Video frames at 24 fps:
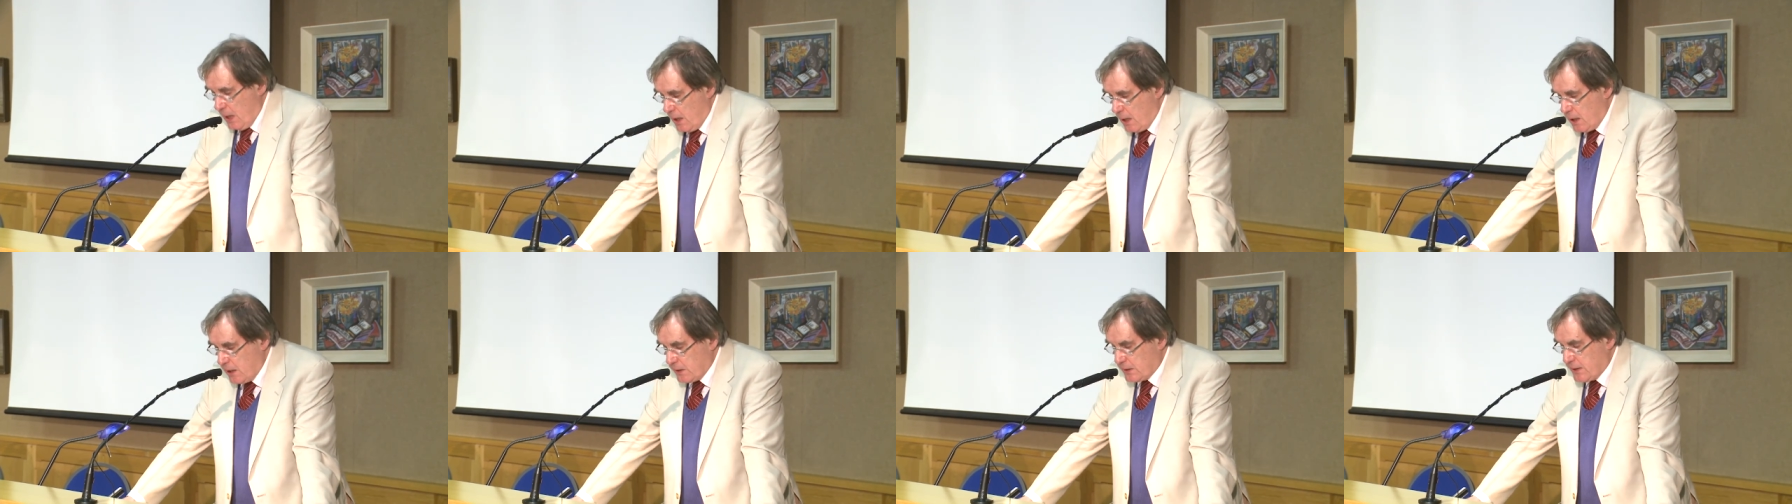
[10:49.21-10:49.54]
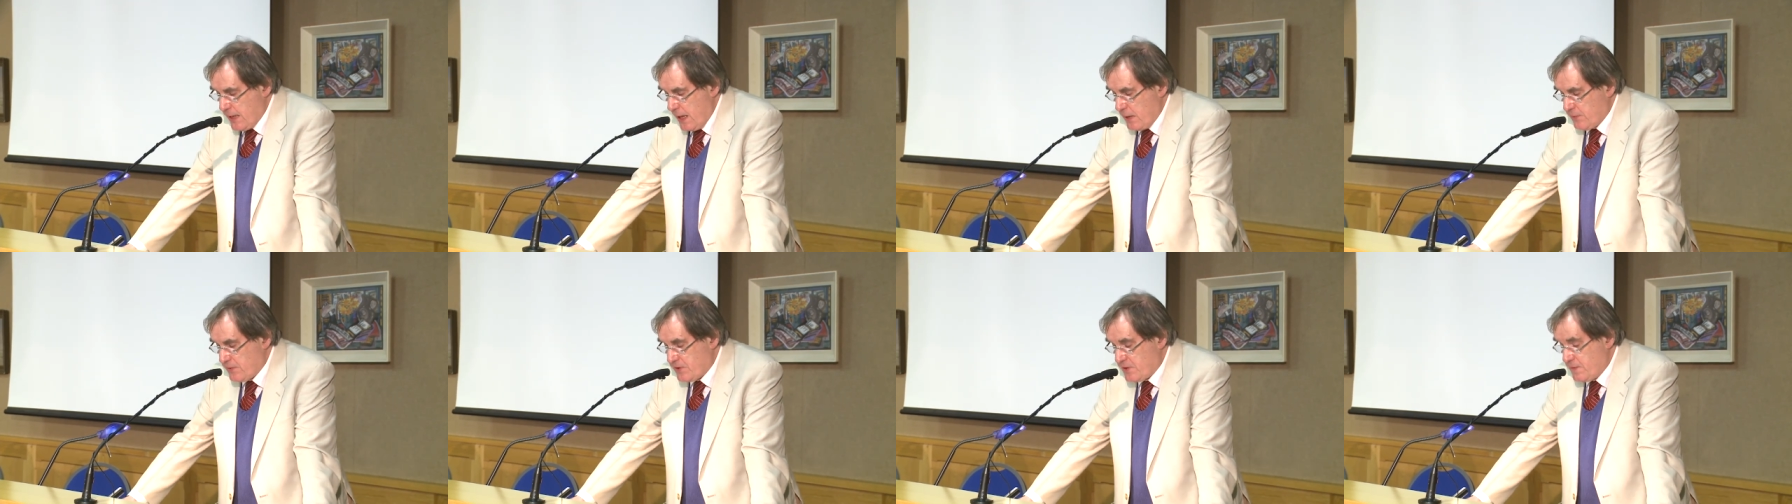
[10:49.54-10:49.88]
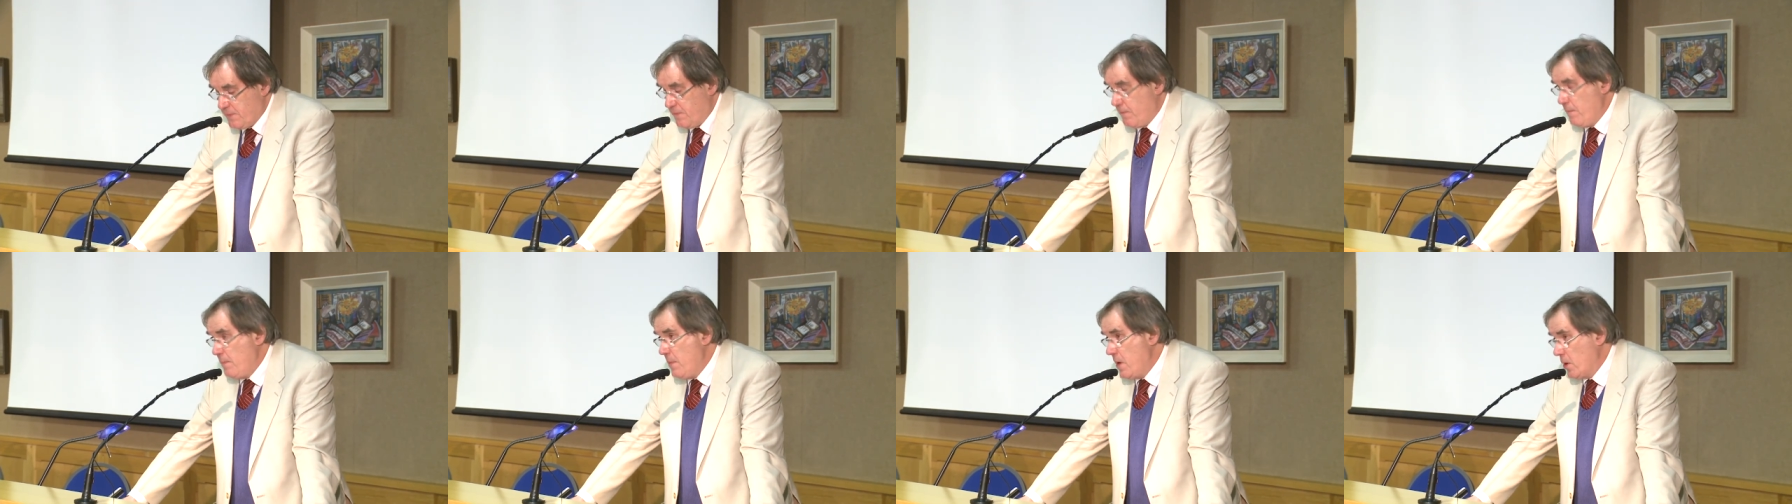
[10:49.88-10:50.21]
uh, accounts
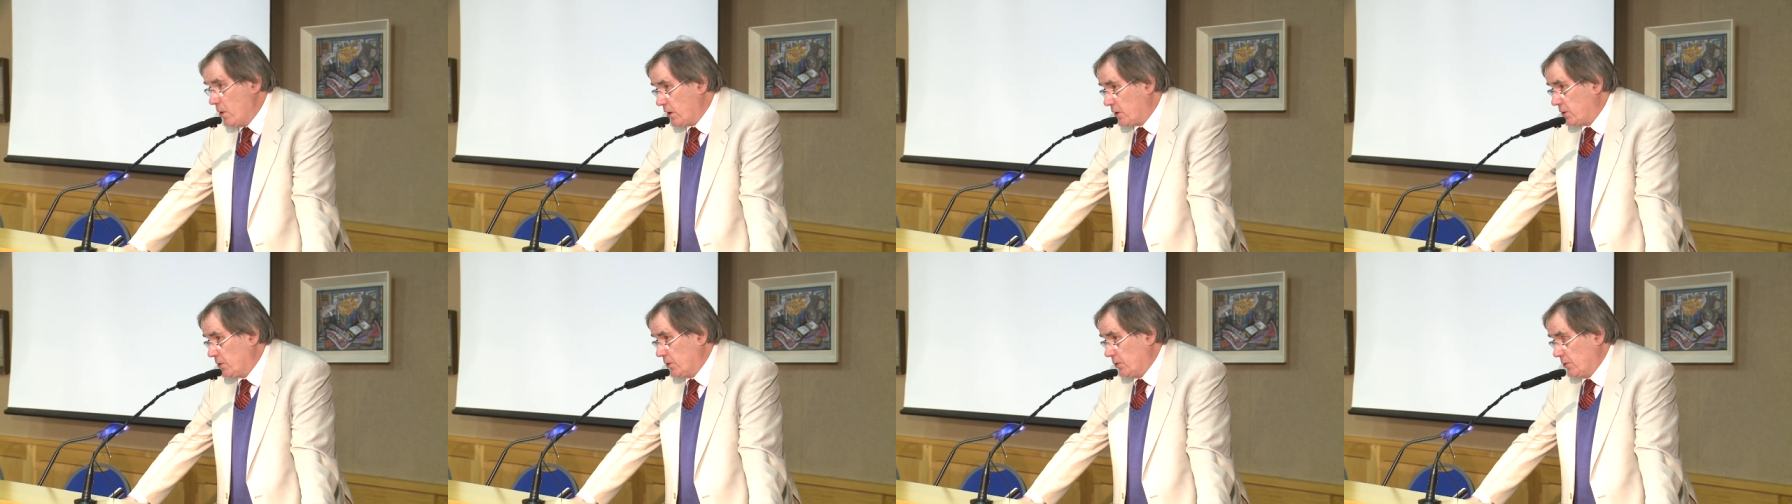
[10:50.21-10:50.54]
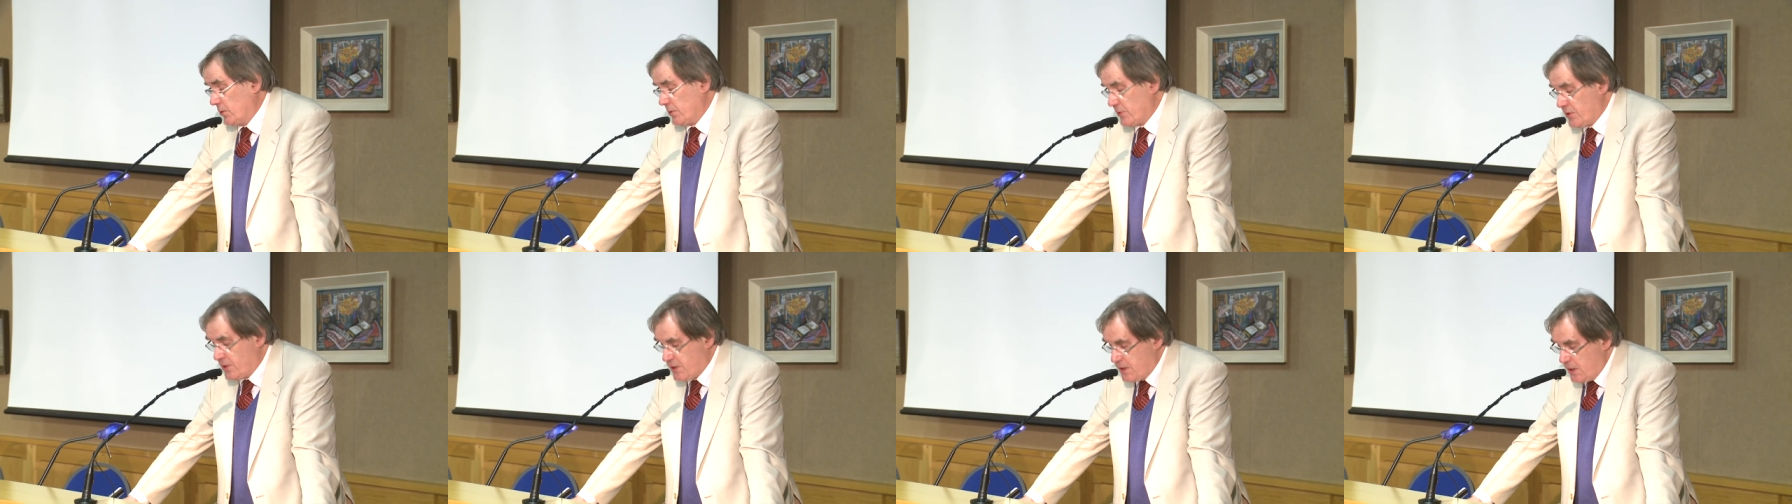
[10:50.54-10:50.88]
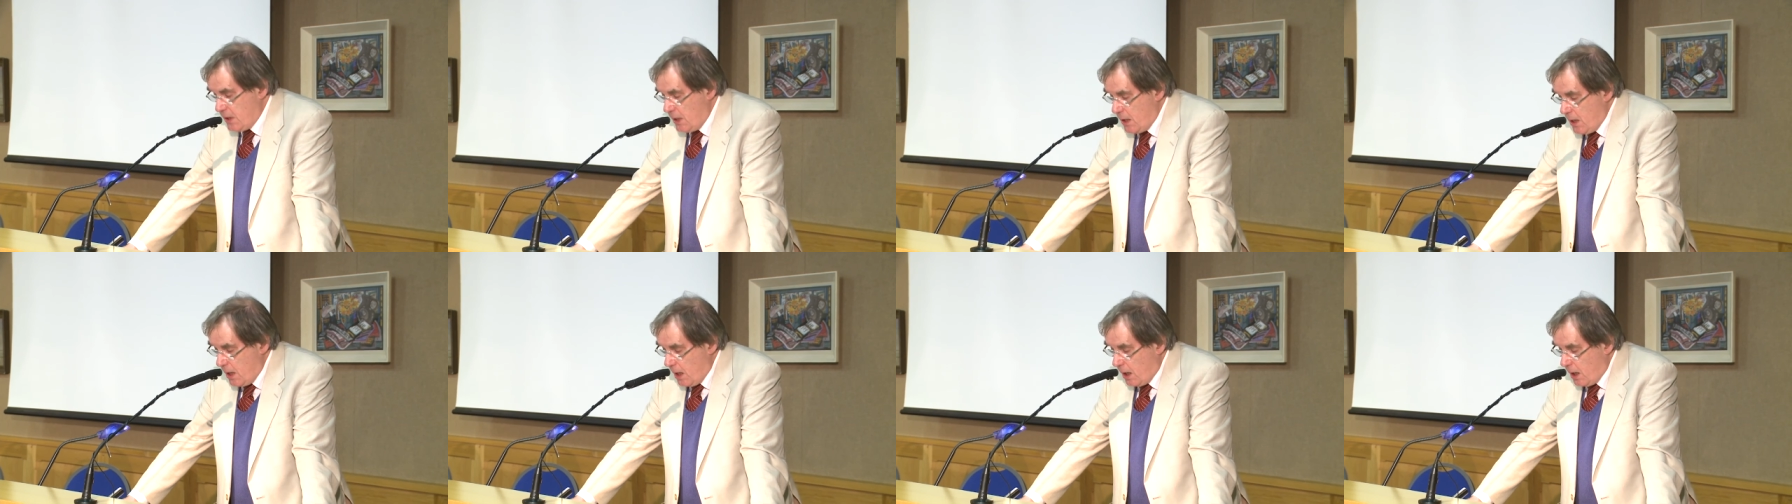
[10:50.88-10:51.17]
of miracles